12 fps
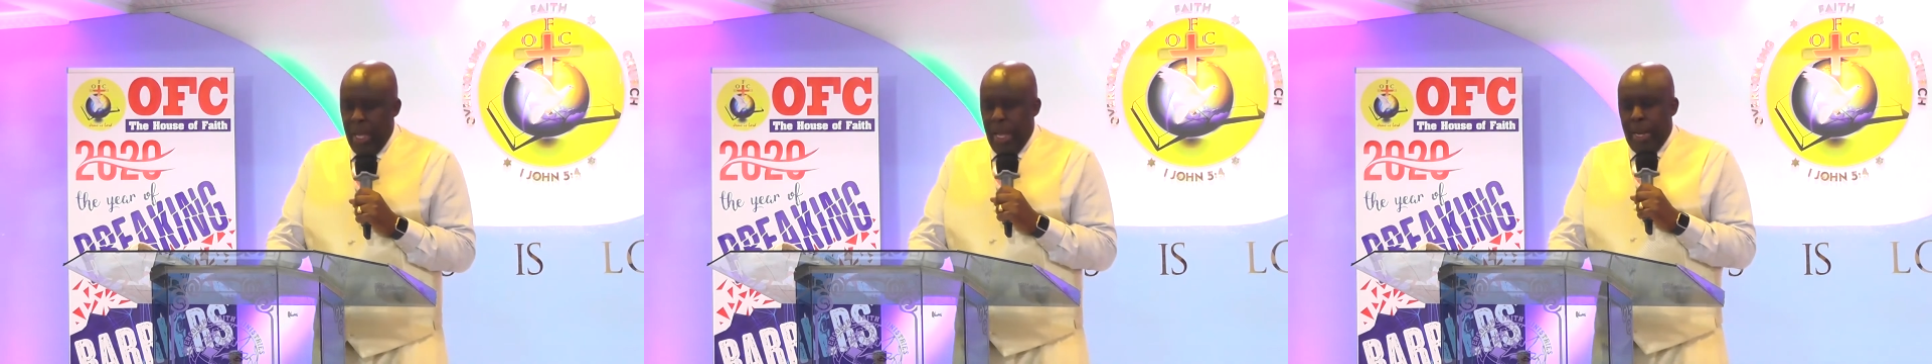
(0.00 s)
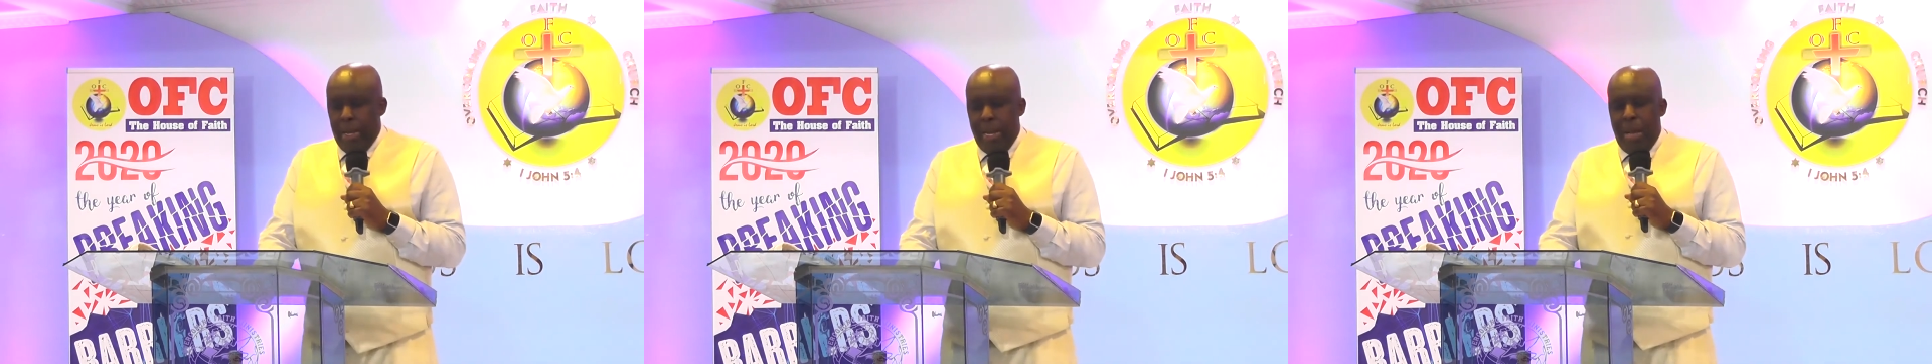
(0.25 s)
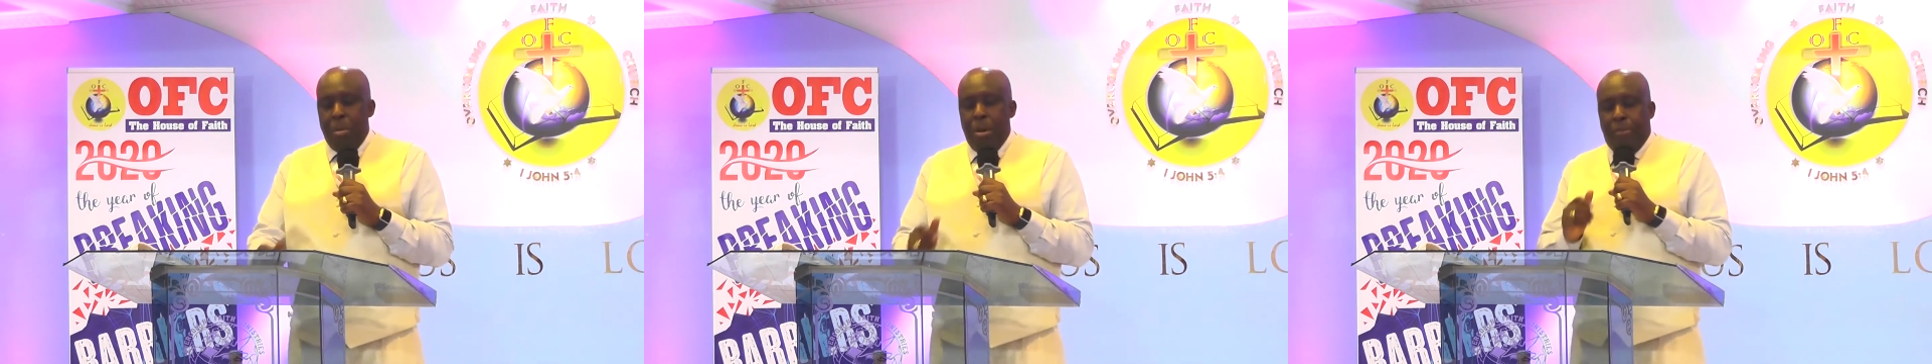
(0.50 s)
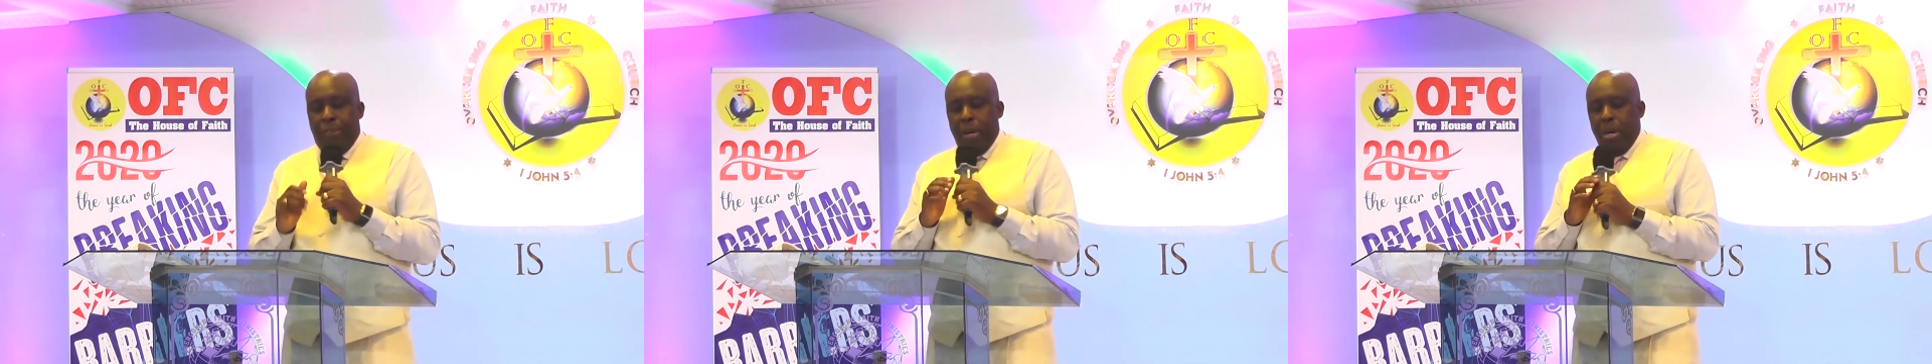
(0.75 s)
Number
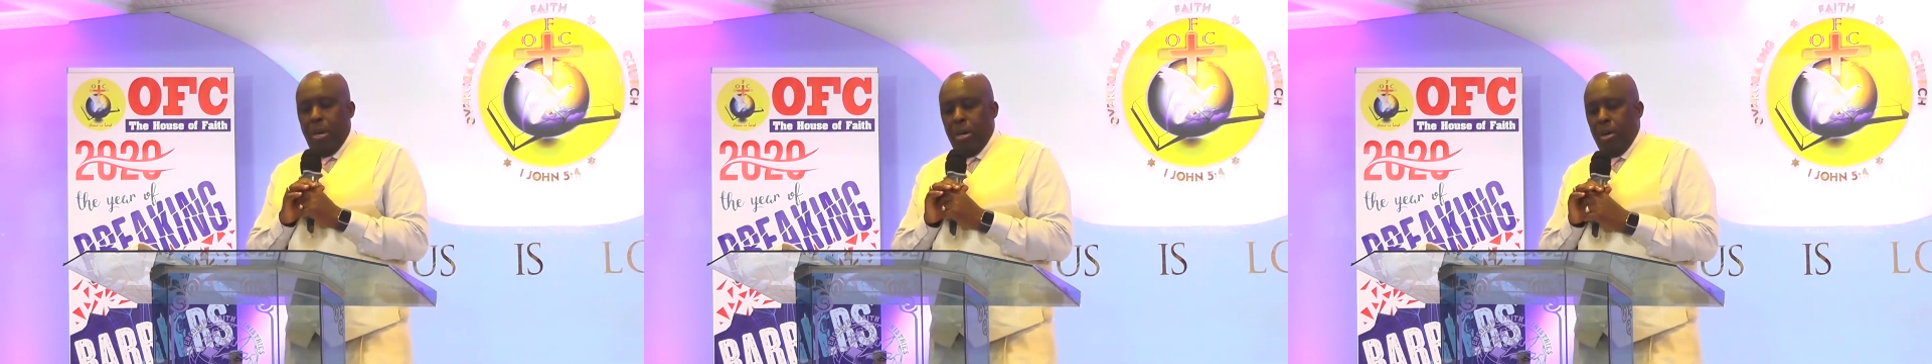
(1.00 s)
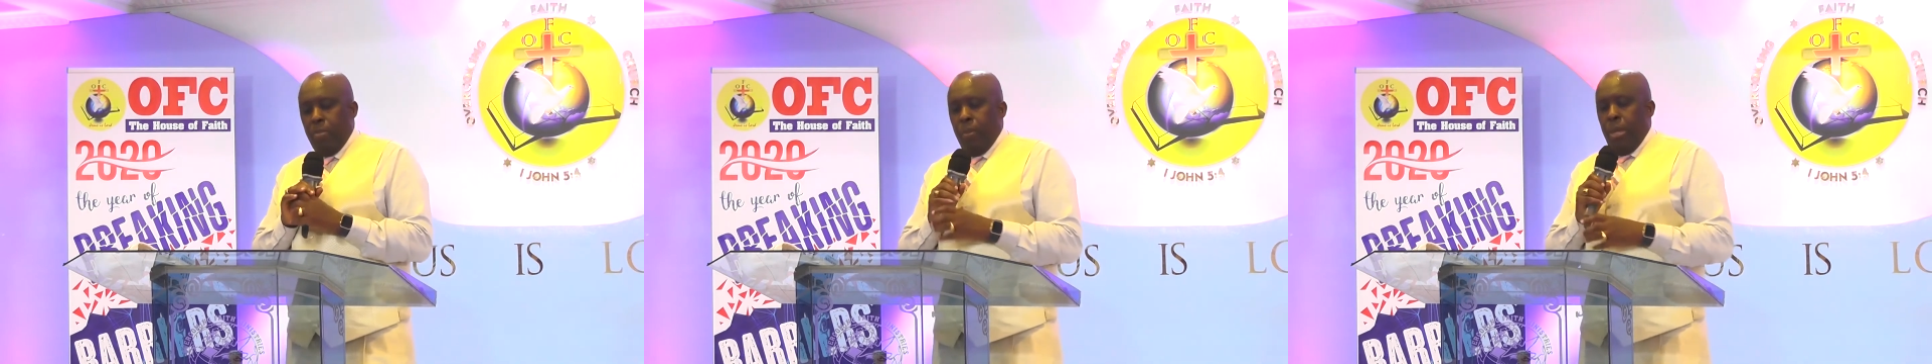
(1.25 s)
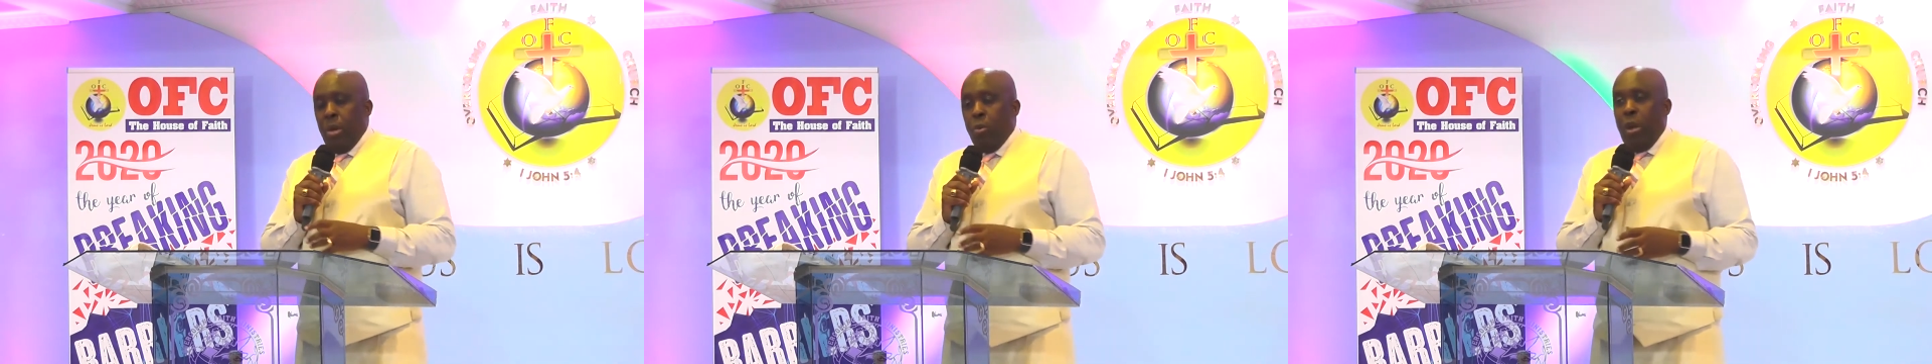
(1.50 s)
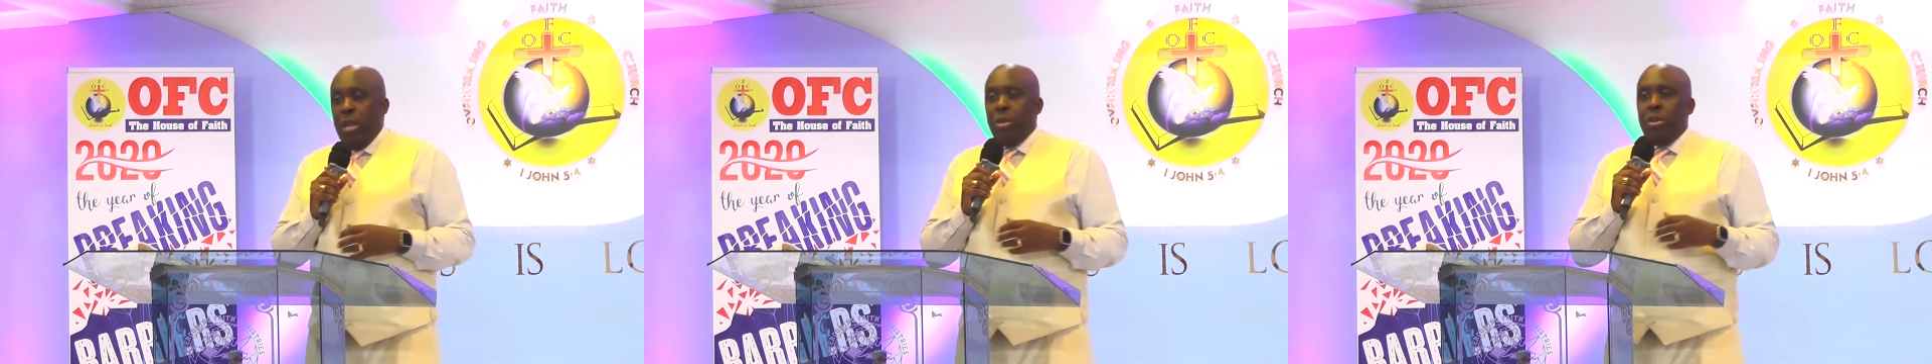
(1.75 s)
four,
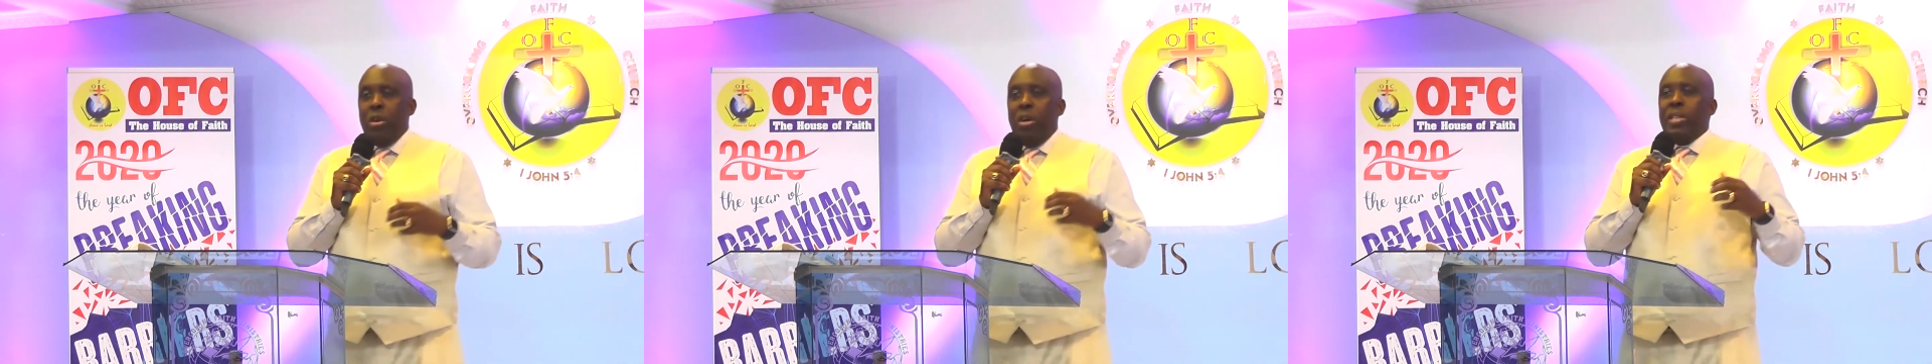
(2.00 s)
when you know